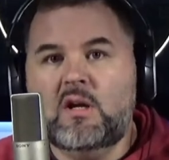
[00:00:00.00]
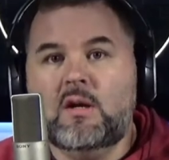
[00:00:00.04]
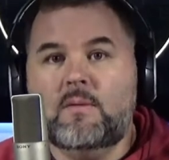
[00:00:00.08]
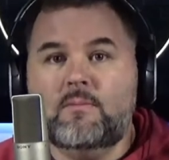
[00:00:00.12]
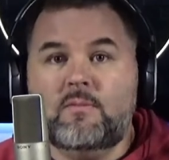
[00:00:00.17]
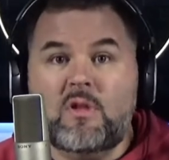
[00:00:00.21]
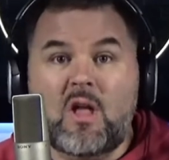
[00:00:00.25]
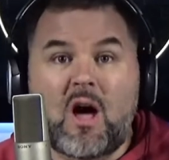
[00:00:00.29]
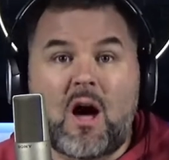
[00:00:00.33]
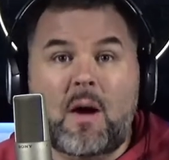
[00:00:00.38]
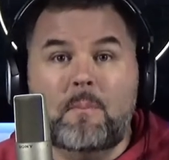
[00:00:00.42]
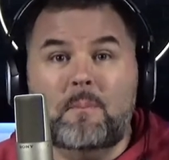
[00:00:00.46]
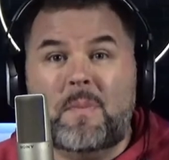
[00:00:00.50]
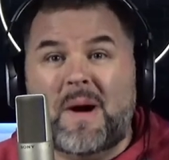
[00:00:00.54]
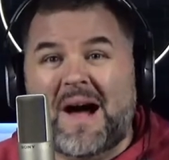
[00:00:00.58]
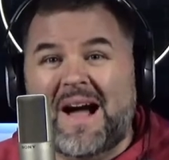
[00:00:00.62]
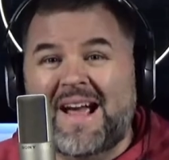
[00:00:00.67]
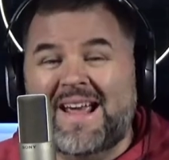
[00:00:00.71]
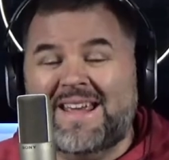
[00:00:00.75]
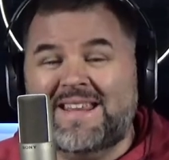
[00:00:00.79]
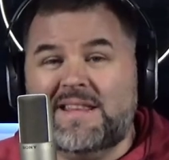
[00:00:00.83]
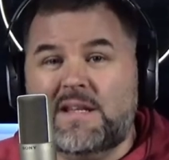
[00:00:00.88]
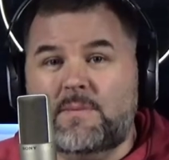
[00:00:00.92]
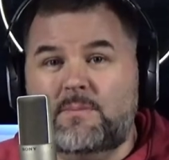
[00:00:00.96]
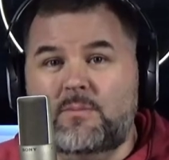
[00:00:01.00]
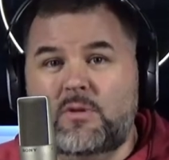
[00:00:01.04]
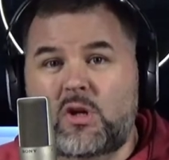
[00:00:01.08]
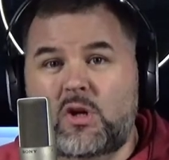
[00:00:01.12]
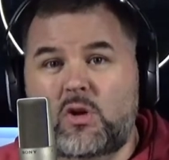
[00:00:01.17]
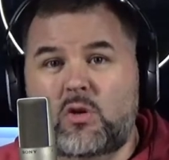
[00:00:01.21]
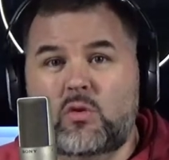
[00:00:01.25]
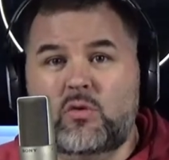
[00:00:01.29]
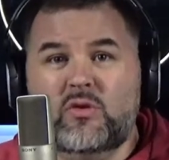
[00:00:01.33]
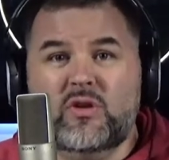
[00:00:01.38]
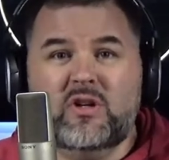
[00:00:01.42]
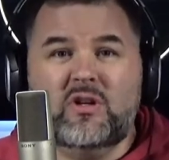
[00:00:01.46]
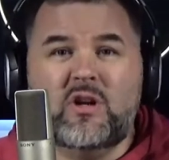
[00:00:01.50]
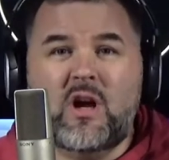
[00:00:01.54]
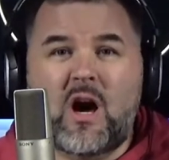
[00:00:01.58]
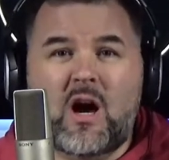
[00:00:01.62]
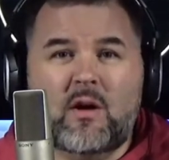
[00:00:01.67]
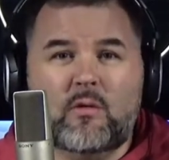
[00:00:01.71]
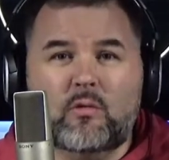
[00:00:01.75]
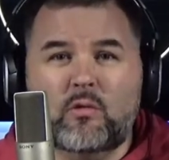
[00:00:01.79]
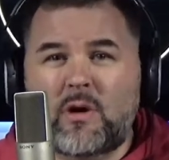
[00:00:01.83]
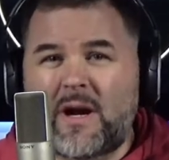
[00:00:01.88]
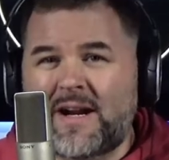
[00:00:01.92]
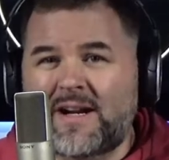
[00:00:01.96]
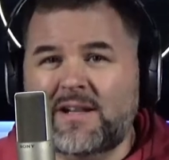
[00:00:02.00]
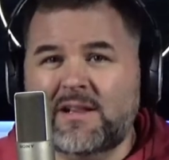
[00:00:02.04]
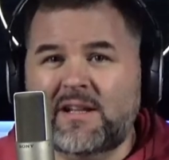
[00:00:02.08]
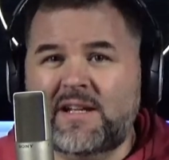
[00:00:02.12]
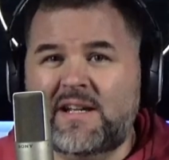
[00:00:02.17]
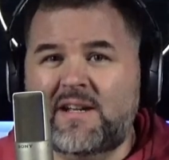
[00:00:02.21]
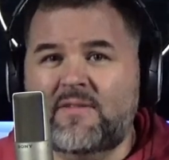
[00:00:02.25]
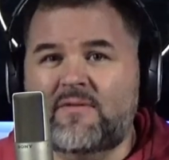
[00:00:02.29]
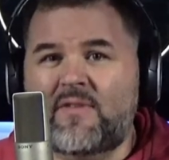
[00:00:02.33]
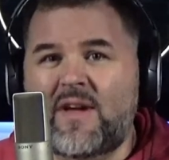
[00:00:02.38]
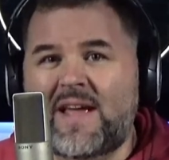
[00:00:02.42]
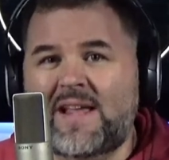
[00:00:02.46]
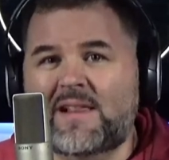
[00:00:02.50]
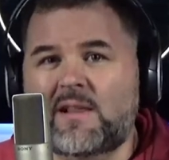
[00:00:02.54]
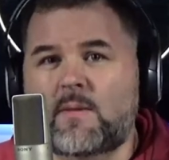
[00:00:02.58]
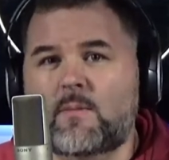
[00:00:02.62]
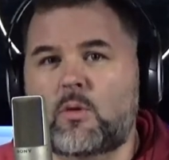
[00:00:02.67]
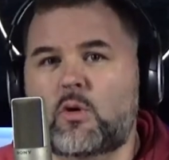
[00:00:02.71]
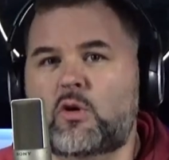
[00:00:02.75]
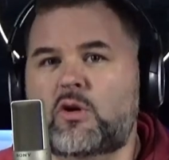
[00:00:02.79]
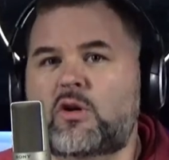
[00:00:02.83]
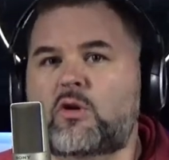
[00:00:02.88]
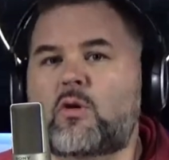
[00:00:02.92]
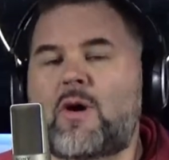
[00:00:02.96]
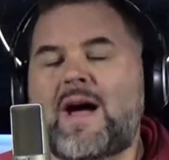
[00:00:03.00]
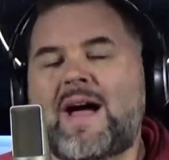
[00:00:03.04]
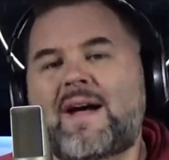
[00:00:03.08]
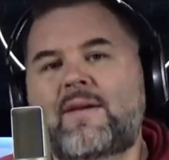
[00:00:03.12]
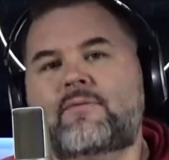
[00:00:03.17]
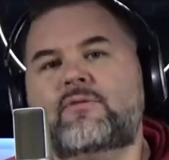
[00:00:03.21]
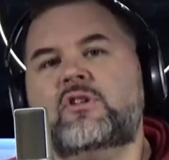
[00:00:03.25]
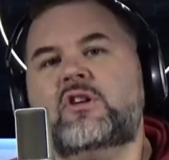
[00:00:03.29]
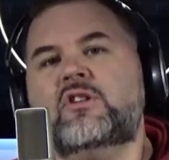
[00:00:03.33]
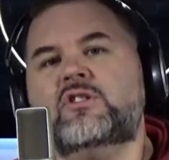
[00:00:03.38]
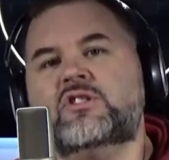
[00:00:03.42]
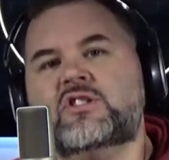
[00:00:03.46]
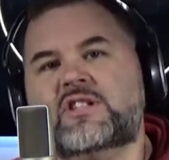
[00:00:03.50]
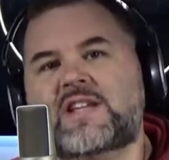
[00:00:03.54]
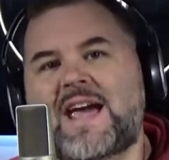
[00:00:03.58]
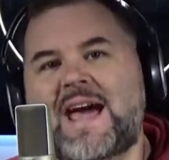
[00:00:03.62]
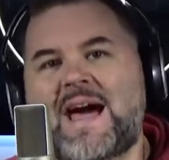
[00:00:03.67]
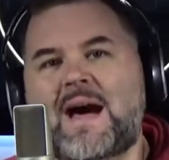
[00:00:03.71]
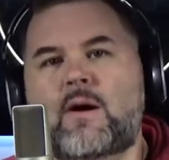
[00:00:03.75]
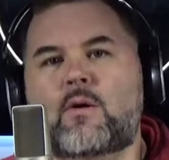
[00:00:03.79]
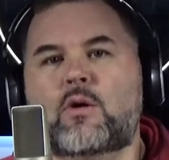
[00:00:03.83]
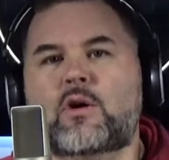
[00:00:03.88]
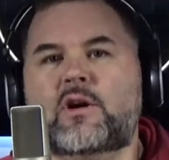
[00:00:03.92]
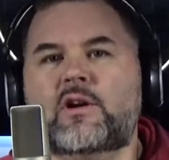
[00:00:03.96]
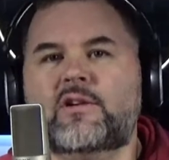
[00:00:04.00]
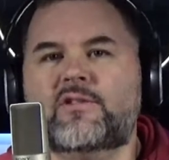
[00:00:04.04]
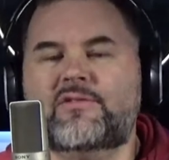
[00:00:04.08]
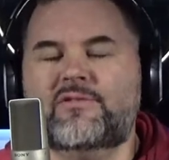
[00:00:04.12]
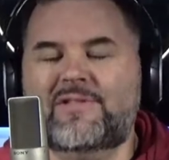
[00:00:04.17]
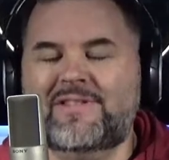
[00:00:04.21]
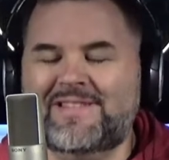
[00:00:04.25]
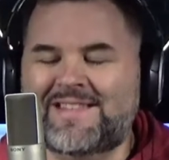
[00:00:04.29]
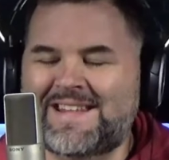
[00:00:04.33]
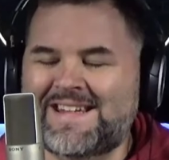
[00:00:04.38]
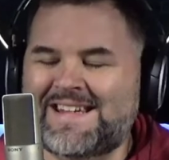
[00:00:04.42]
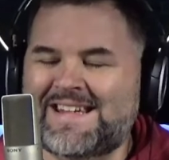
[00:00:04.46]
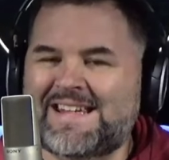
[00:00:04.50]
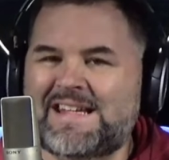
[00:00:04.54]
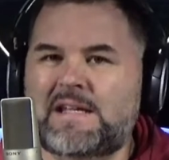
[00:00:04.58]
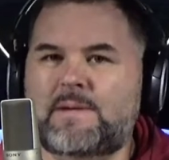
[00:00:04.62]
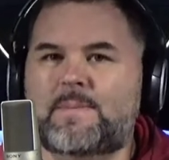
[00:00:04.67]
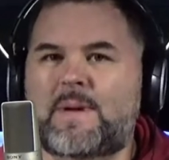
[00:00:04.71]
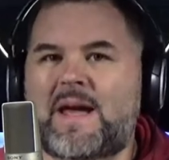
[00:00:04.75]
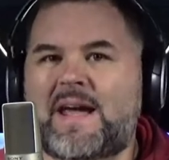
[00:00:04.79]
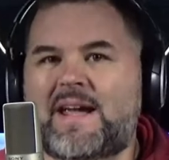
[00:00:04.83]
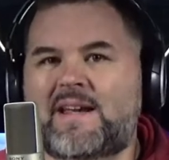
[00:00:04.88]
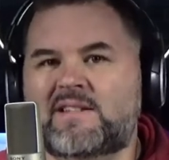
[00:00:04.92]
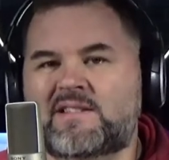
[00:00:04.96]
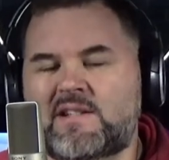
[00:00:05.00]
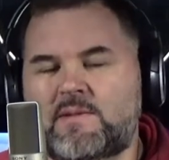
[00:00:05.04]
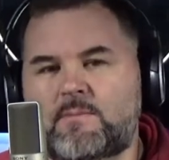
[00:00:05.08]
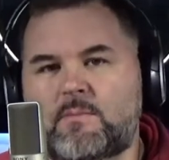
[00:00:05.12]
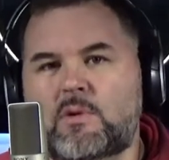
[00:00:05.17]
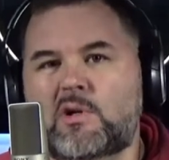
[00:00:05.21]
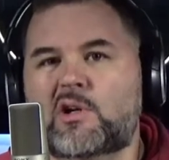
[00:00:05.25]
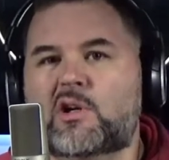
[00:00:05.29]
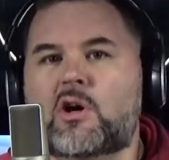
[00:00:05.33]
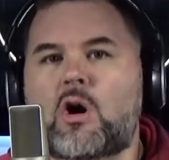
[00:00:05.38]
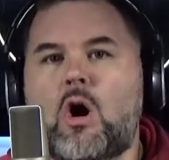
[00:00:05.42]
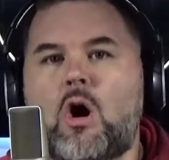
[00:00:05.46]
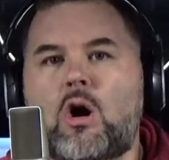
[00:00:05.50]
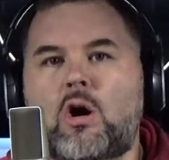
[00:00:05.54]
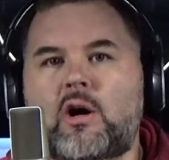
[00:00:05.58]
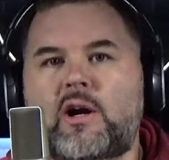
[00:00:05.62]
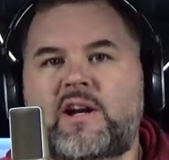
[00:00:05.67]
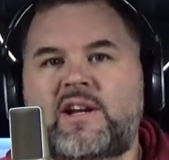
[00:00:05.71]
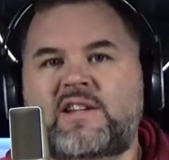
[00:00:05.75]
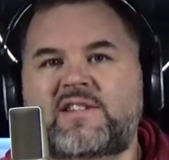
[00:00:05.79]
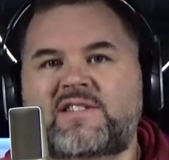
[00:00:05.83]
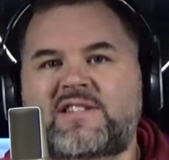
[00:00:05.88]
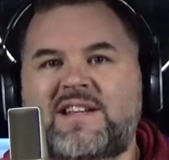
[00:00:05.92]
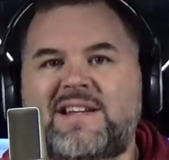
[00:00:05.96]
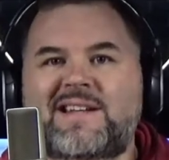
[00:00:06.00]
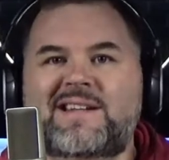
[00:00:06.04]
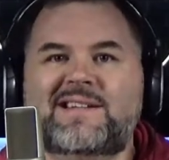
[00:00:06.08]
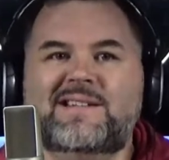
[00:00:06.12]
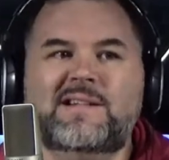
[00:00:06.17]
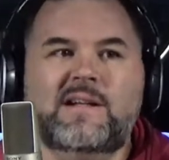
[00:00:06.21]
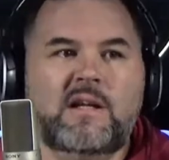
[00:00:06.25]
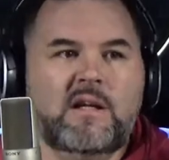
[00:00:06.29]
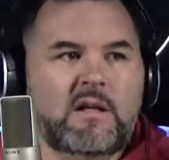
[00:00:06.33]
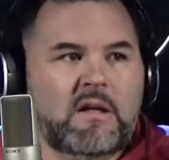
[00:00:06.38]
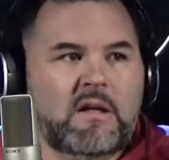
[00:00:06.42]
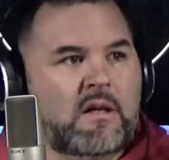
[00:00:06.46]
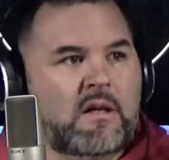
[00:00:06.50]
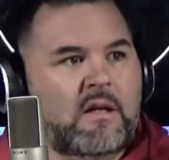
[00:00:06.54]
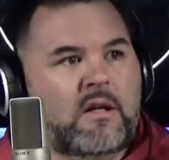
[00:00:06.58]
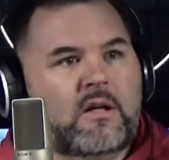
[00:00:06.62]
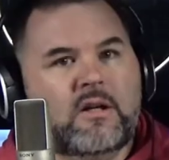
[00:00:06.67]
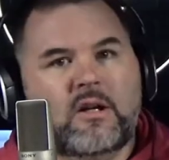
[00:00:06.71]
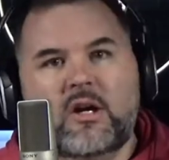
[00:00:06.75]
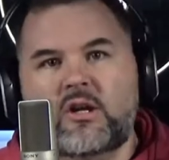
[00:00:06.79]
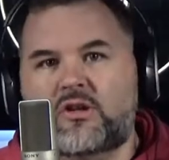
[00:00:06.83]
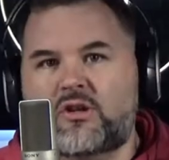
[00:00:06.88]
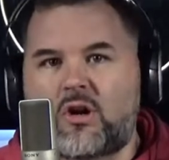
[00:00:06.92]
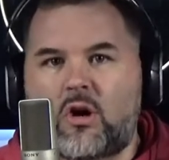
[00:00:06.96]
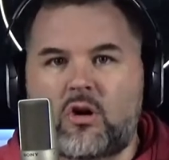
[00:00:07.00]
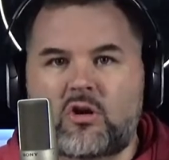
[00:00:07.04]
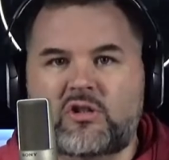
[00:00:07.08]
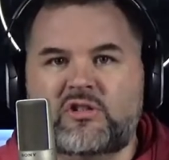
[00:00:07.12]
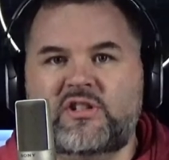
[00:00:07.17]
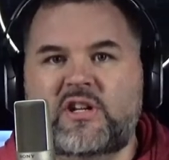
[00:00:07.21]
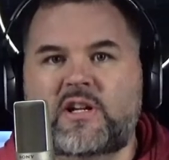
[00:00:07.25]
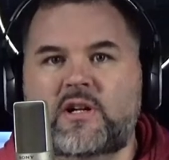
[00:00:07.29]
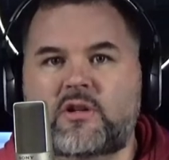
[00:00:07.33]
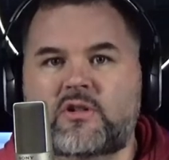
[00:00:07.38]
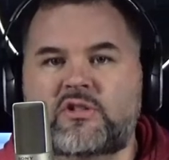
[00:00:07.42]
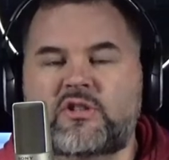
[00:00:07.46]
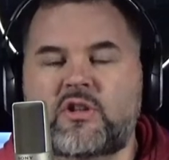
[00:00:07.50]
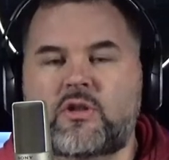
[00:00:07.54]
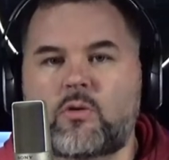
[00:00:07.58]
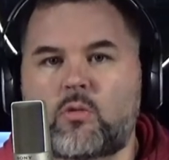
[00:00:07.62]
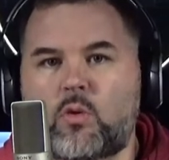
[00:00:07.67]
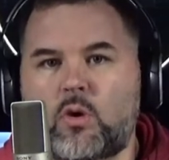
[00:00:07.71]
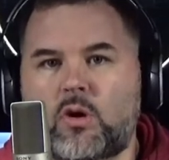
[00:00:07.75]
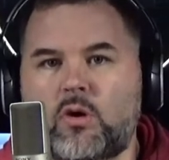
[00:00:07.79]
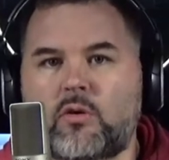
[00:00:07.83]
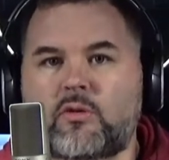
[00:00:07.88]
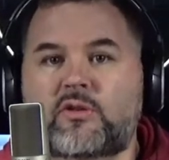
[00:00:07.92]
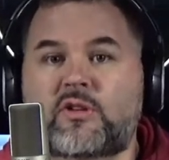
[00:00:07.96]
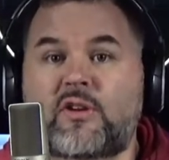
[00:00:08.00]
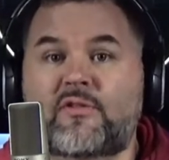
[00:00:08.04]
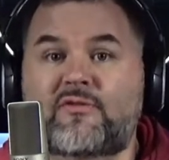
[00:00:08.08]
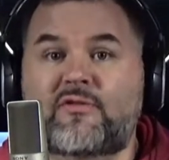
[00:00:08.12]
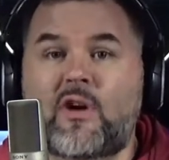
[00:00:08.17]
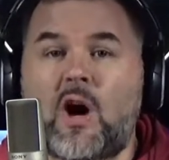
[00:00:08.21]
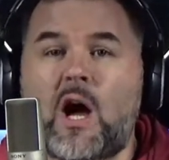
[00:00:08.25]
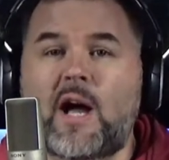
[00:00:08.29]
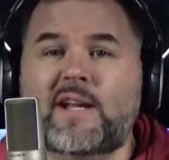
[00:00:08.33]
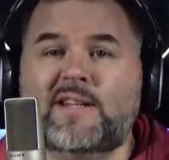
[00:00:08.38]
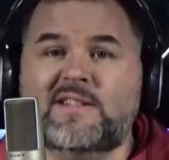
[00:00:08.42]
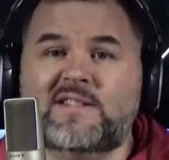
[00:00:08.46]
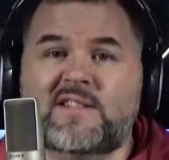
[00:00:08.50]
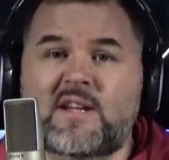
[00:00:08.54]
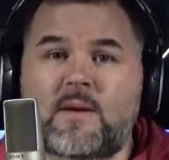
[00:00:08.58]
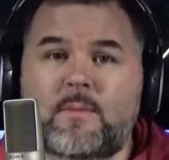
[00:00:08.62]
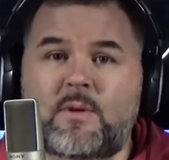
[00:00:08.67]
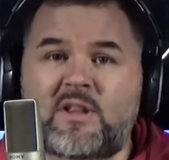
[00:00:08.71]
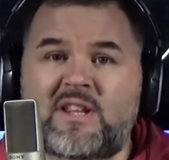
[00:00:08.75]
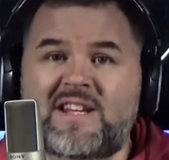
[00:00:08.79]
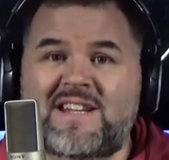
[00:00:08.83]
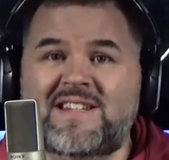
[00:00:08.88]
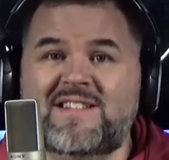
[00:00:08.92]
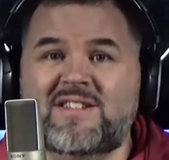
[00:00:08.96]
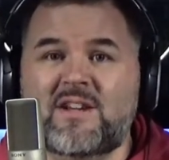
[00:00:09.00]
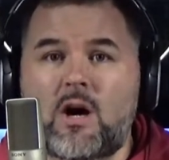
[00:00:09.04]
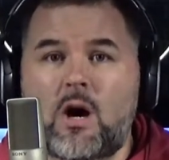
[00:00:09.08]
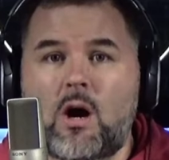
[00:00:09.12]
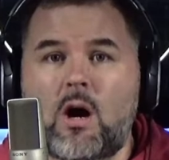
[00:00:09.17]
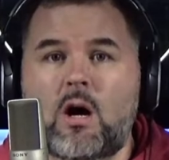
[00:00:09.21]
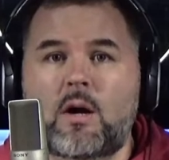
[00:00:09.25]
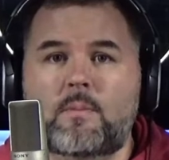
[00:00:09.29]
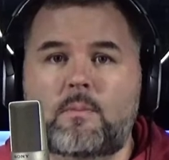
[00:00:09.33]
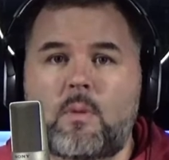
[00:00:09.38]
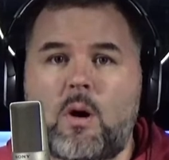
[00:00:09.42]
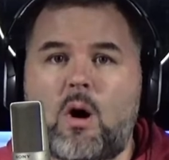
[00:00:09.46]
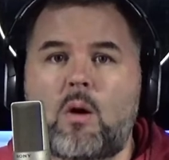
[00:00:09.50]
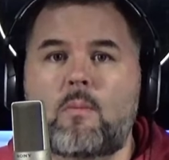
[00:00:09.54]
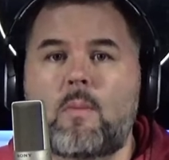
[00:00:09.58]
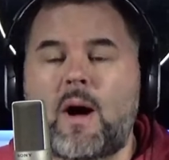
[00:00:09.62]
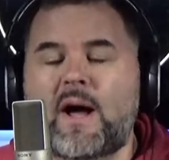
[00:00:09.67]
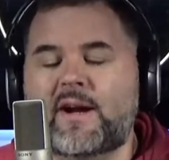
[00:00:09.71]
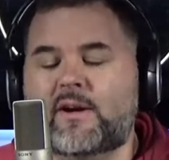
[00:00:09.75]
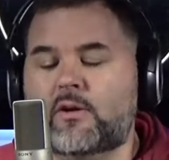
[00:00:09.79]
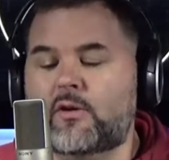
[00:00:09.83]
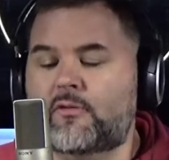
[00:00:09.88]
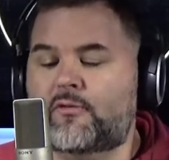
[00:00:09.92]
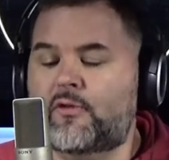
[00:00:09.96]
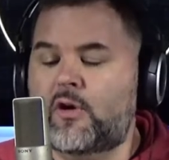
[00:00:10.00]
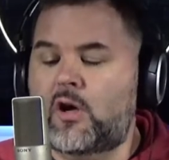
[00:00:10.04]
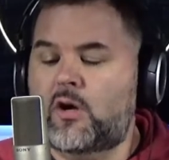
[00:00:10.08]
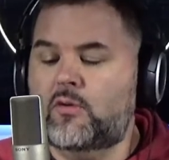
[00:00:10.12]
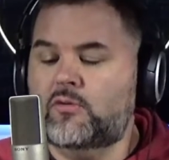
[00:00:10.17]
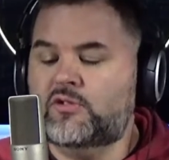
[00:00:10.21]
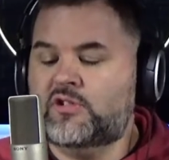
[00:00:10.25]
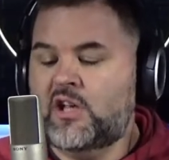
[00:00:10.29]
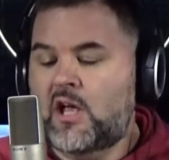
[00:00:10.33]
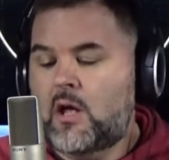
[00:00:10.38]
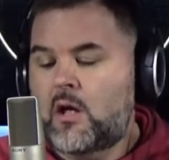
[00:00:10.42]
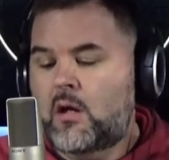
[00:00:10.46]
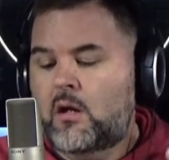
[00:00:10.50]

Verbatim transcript: Not buying them new. They're not readily available. You'll have to scour the eBays and Mercaris and Guitar Centers of the world to find some of these oddball microphones.